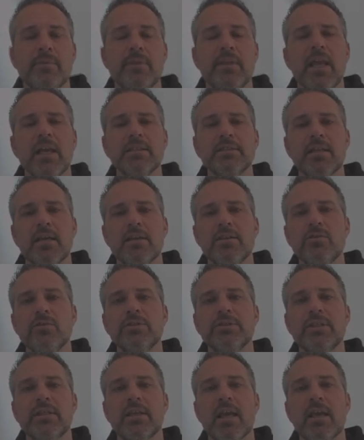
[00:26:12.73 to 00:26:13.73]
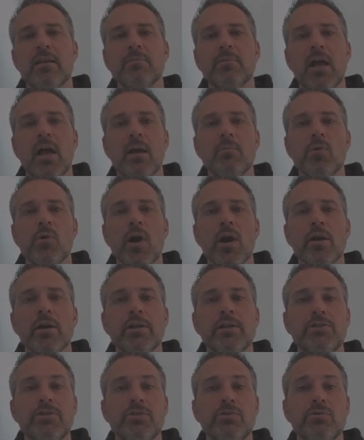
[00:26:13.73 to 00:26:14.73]
Next I use the game
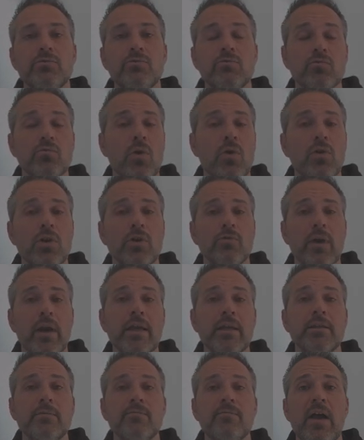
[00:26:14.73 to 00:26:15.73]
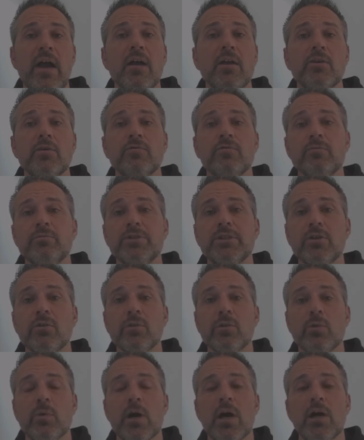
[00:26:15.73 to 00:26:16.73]
library to roll a random value from
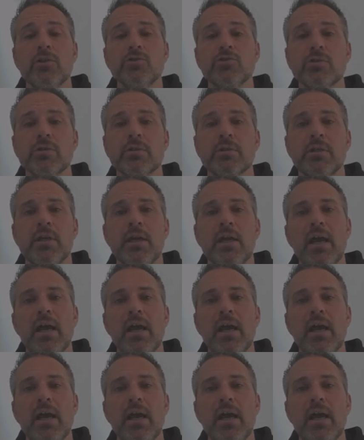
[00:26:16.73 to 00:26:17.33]
0 to 100.